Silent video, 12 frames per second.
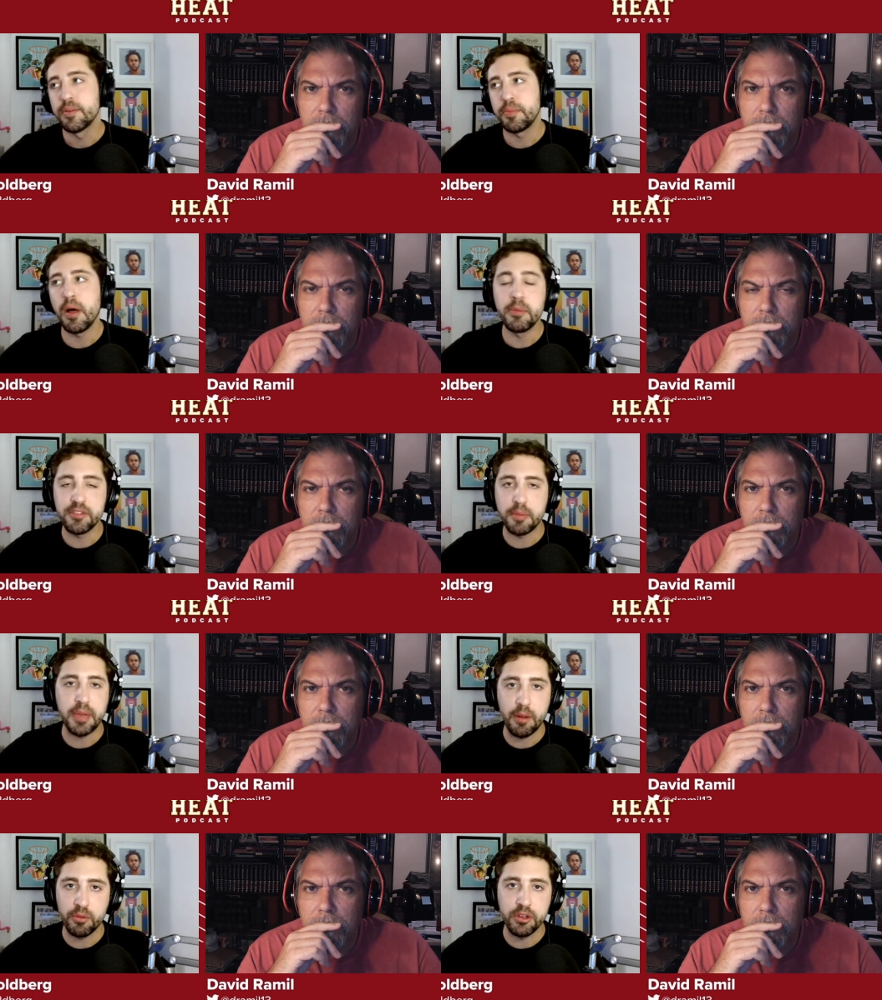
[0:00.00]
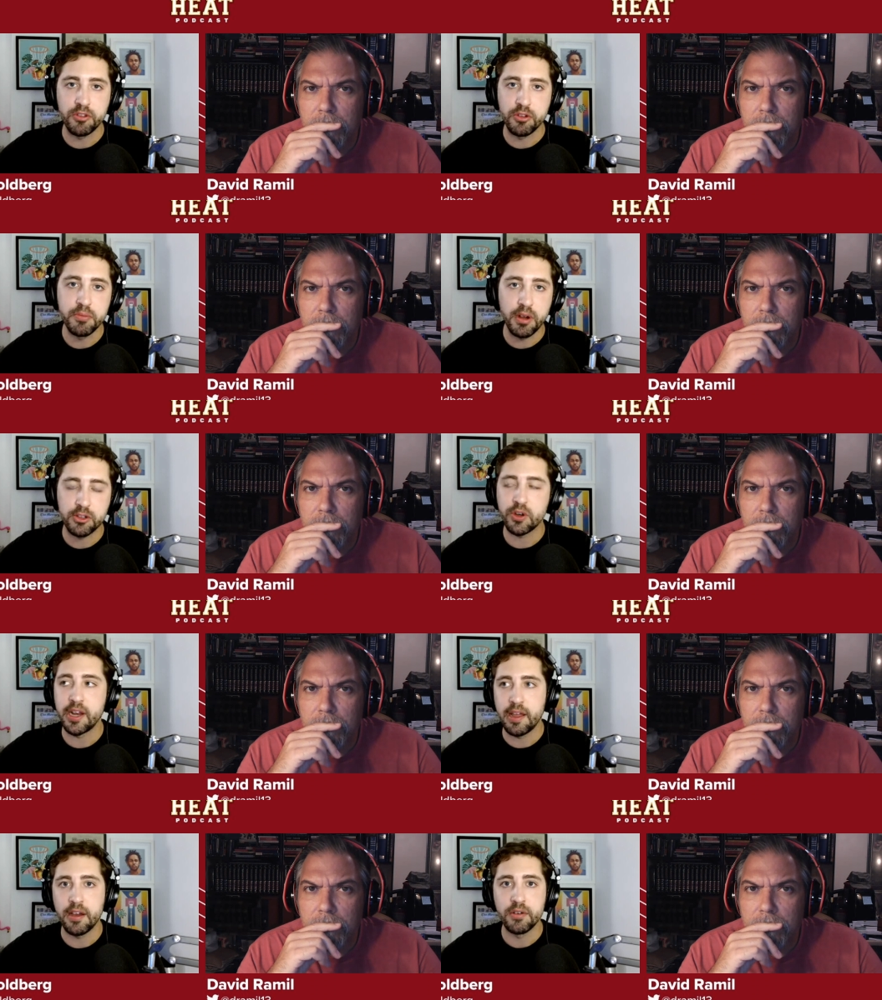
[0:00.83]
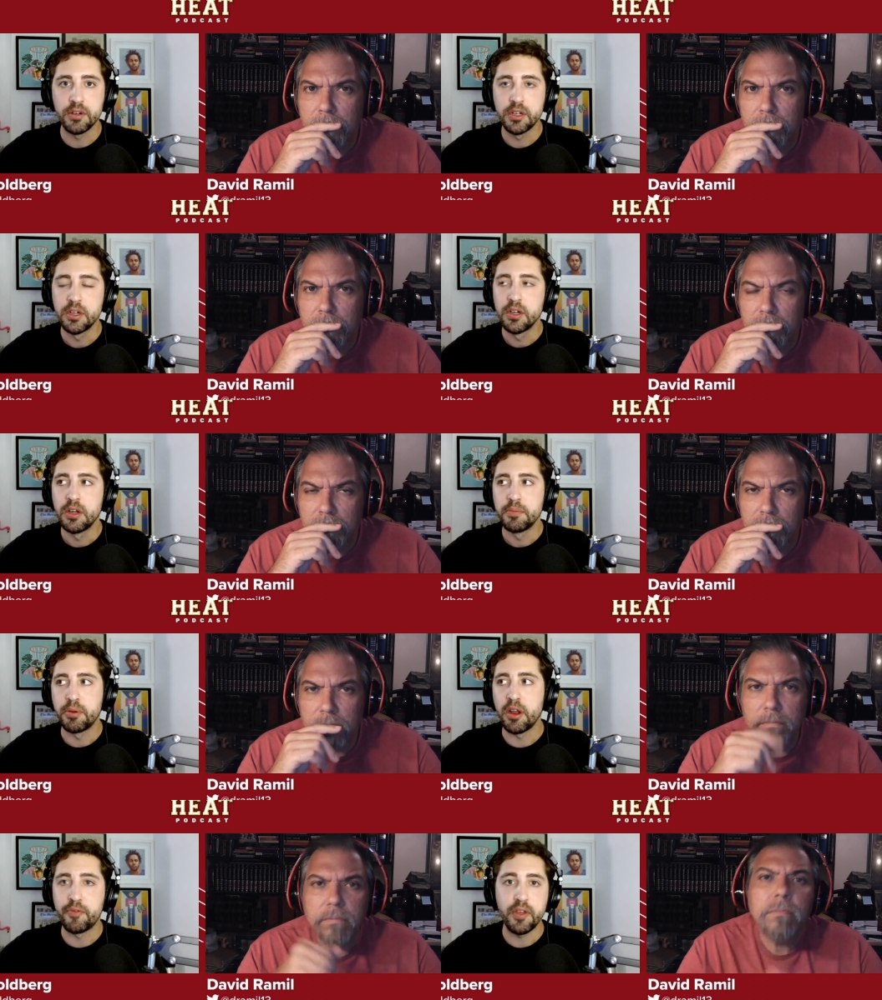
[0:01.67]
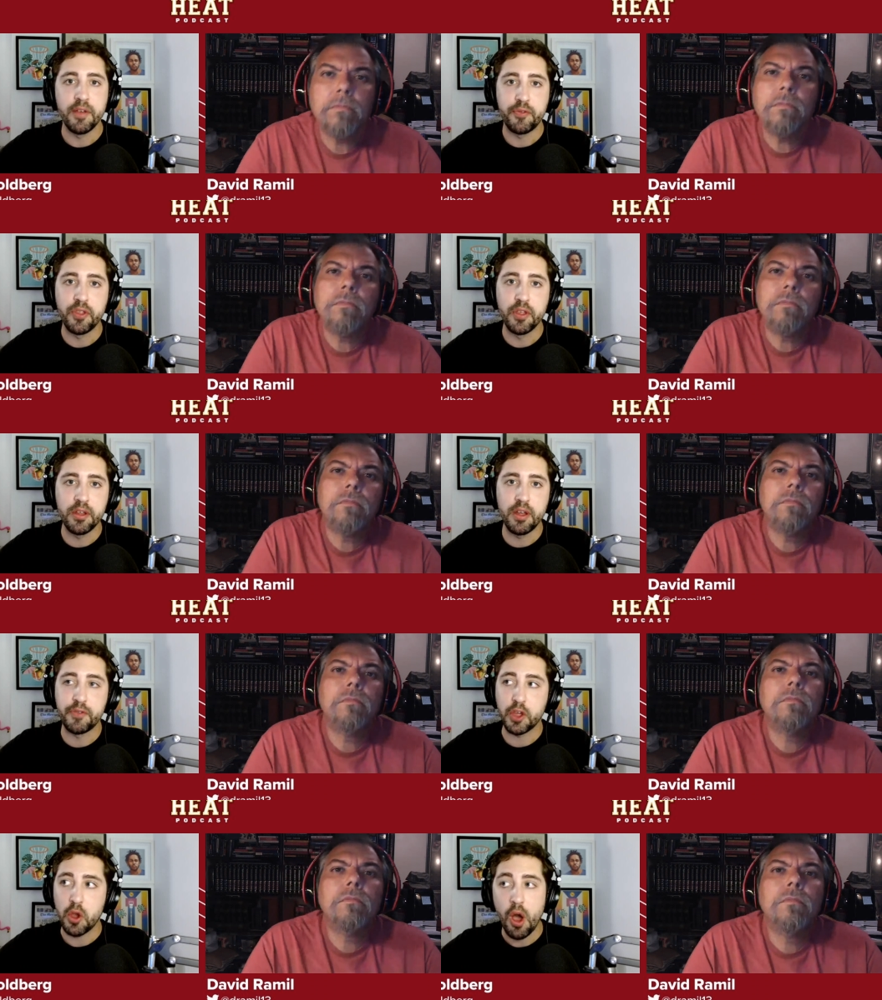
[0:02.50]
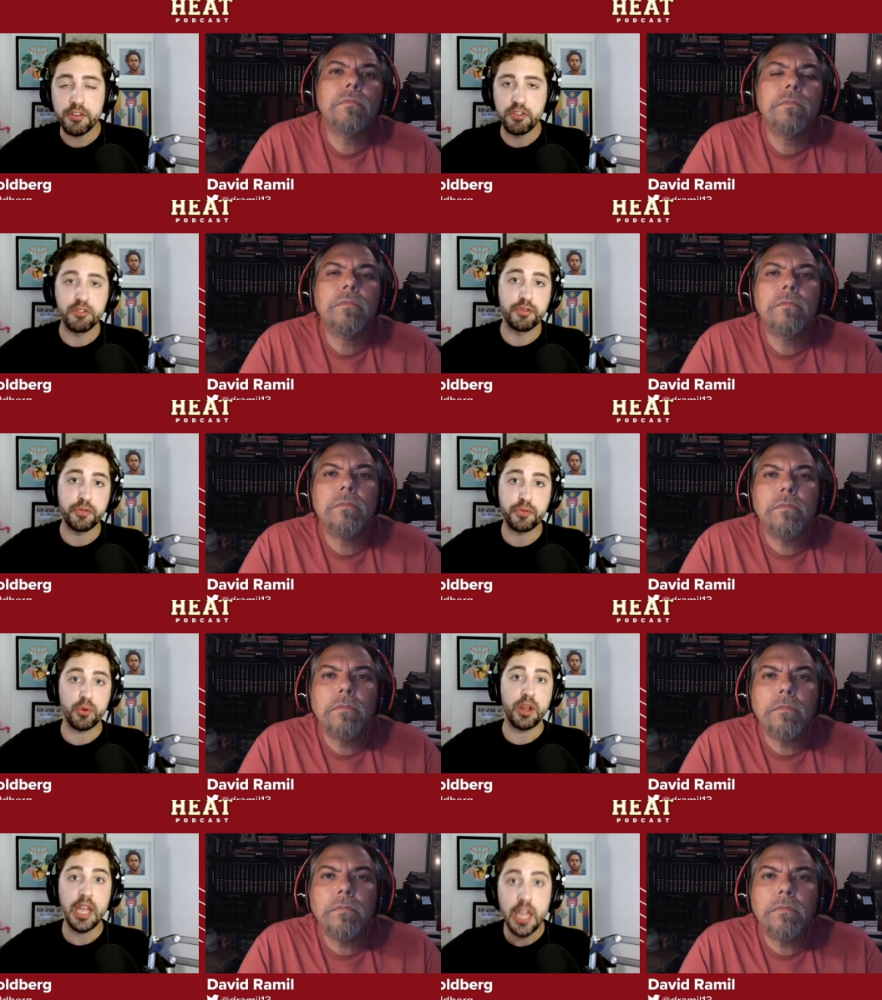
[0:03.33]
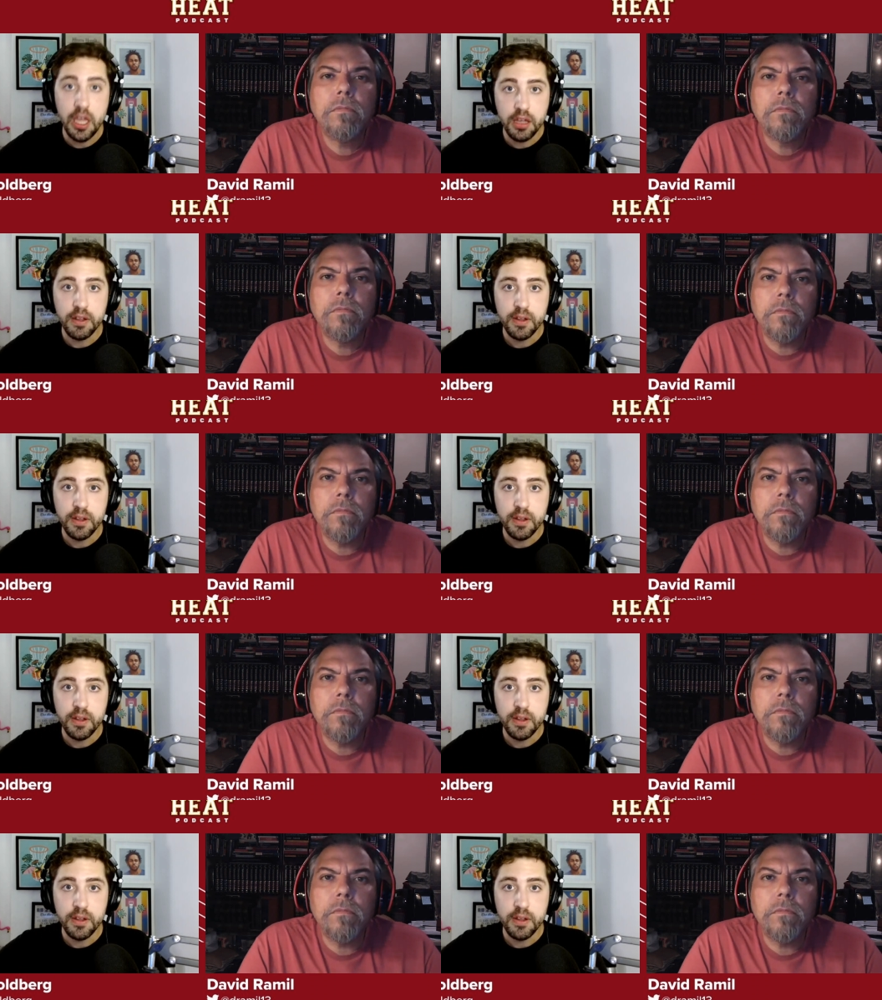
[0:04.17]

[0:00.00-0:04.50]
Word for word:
Speaker 1: Paul Millsap can't really do much right now, but if mm. if the if the cost is free